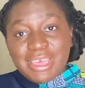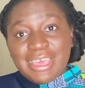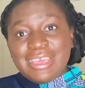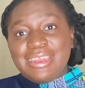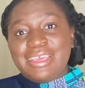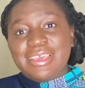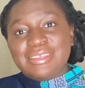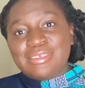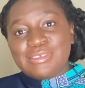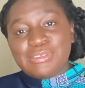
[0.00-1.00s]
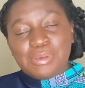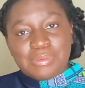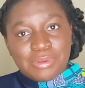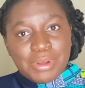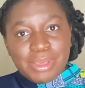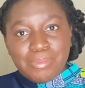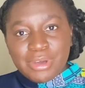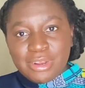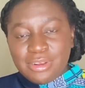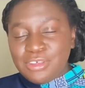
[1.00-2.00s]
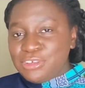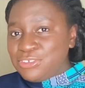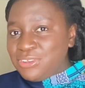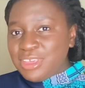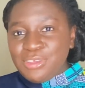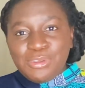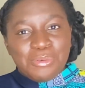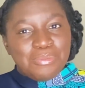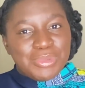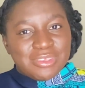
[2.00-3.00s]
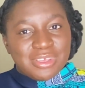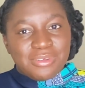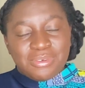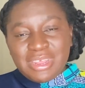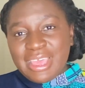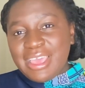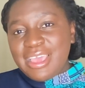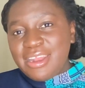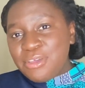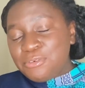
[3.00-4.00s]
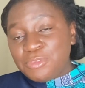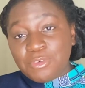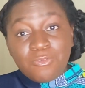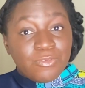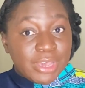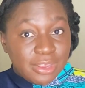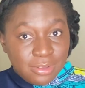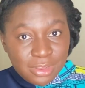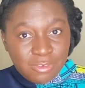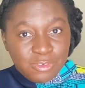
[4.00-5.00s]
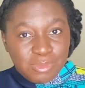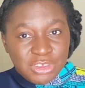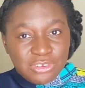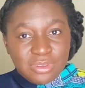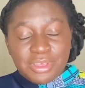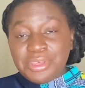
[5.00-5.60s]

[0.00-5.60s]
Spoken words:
and hit the subscribe button so that you don't miss out on any of the vital information